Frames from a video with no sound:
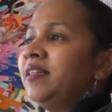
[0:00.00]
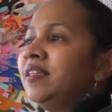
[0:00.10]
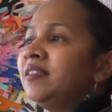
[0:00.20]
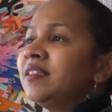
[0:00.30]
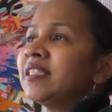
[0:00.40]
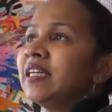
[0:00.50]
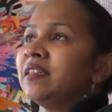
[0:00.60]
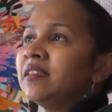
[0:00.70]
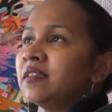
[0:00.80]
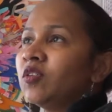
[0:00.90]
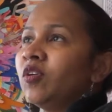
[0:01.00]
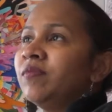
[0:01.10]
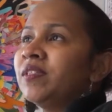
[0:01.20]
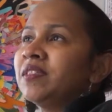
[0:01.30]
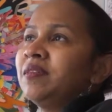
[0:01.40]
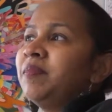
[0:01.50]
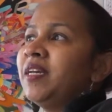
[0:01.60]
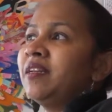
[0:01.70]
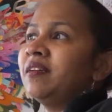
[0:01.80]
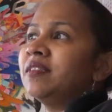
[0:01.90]
I think the centers always
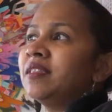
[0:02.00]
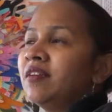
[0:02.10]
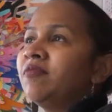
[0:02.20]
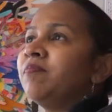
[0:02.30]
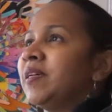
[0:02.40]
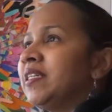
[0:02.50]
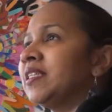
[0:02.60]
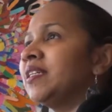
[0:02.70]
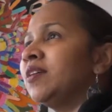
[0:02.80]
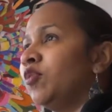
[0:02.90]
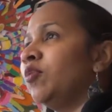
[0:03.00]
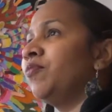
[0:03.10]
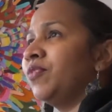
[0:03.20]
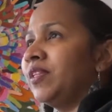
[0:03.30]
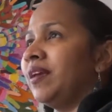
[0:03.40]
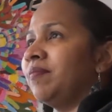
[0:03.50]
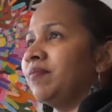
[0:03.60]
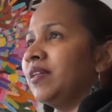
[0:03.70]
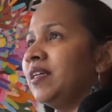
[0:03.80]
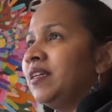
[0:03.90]
remain a safe place and a home for
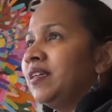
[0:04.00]
them.